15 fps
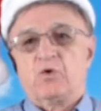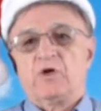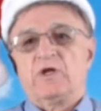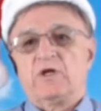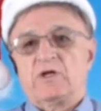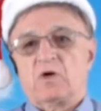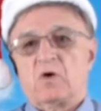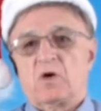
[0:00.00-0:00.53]
put
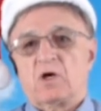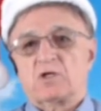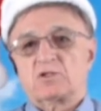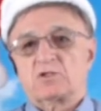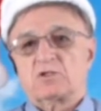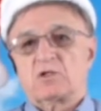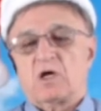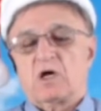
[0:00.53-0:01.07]
in
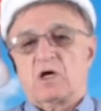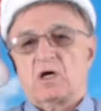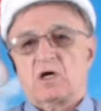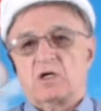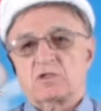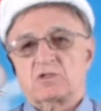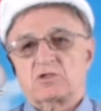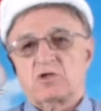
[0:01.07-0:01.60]

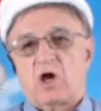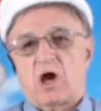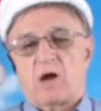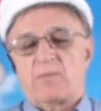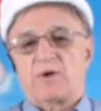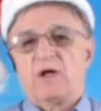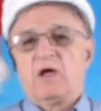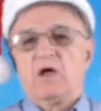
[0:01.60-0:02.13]
a
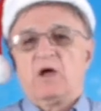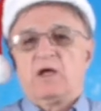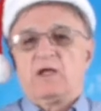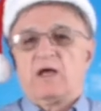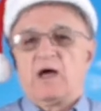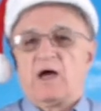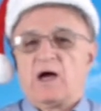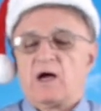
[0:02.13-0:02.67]
stop.
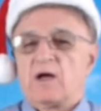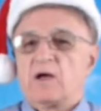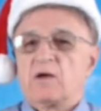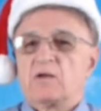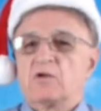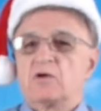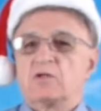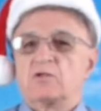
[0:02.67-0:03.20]

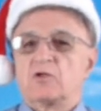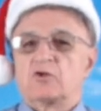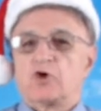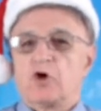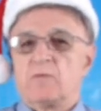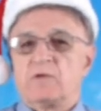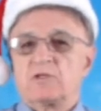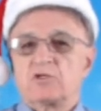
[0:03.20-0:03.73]
You can
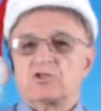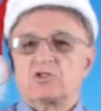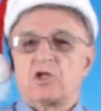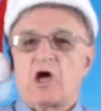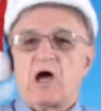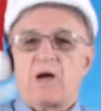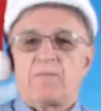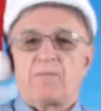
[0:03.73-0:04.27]
determine the
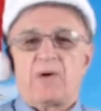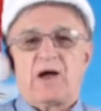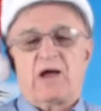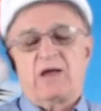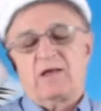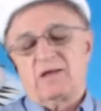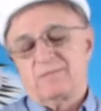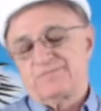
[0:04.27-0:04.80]
stop
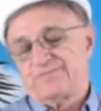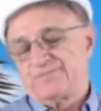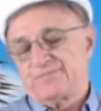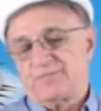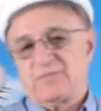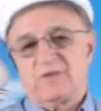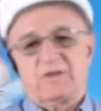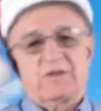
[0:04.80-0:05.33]
by
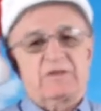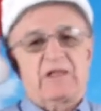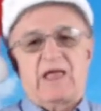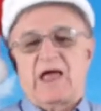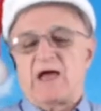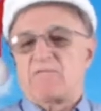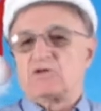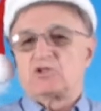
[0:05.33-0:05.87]

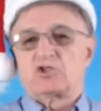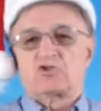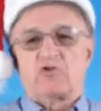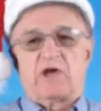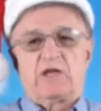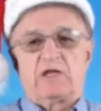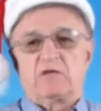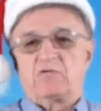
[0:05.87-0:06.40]
the average
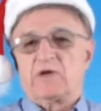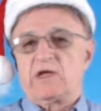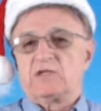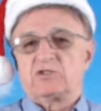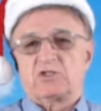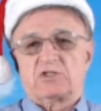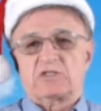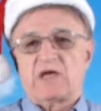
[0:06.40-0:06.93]
trading
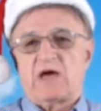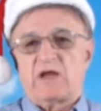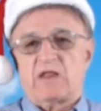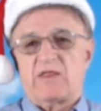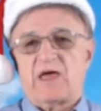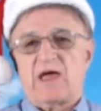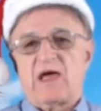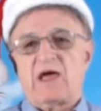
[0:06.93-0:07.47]
range just out
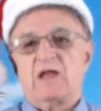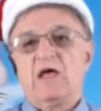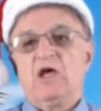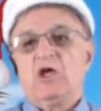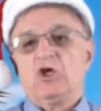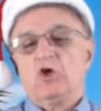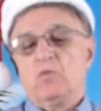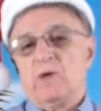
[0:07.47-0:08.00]
of that.
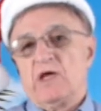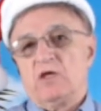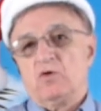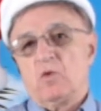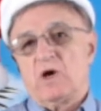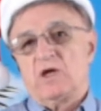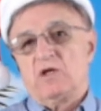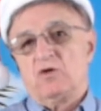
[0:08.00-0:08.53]
You
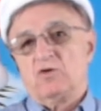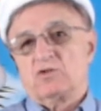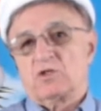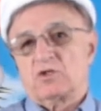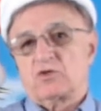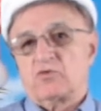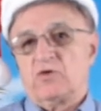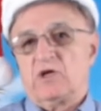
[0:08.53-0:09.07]
want to use
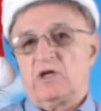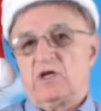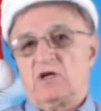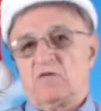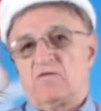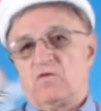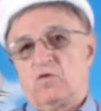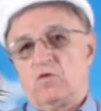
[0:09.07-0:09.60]
a 3%,
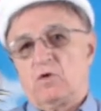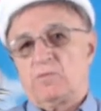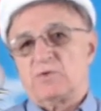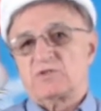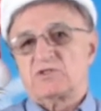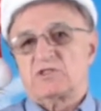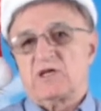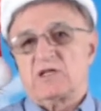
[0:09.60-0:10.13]
a
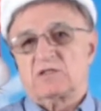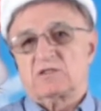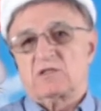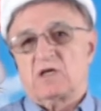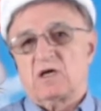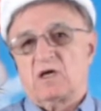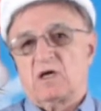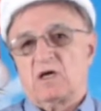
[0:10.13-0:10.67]

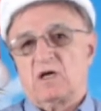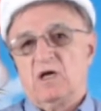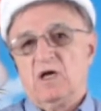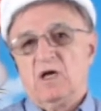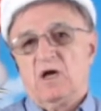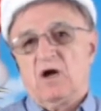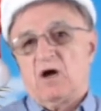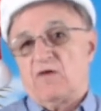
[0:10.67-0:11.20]
4%,
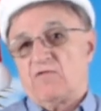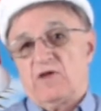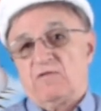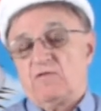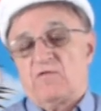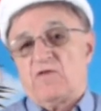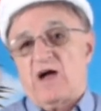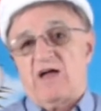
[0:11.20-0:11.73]
or
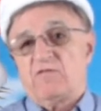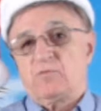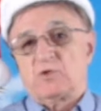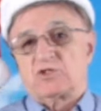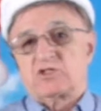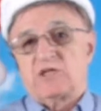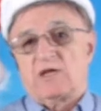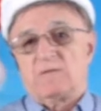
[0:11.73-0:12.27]
even
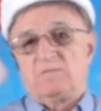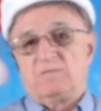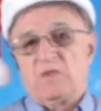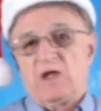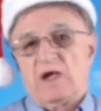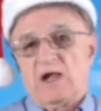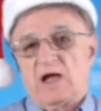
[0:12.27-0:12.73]
5%